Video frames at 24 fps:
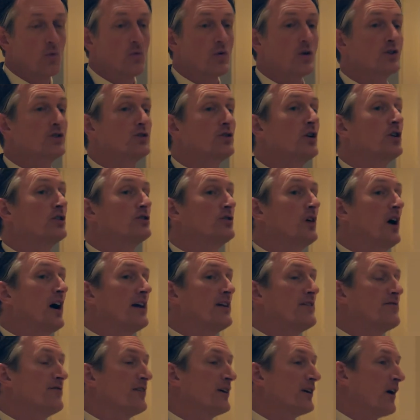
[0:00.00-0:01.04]
We're still trying
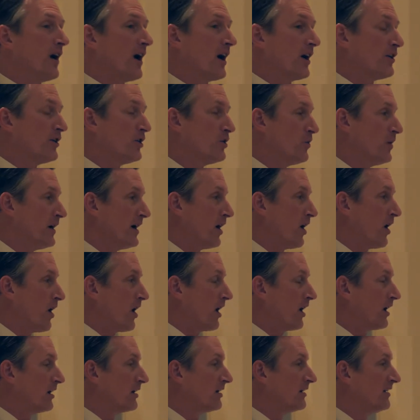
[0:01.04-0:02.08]
to figure out who we
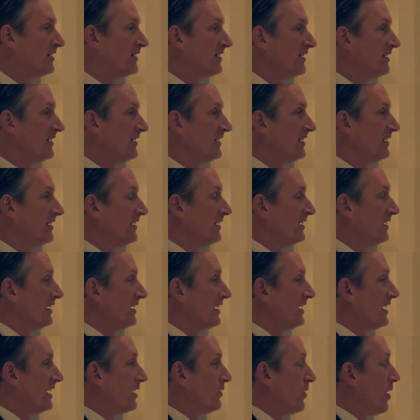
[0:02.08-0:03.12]
are
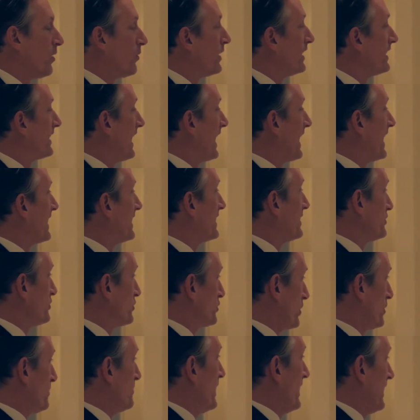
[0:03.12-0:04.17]
and what we can and
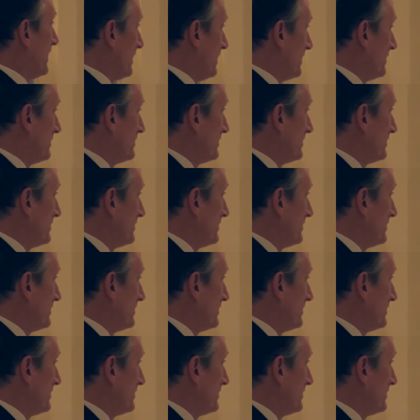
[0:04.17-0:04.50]
should be.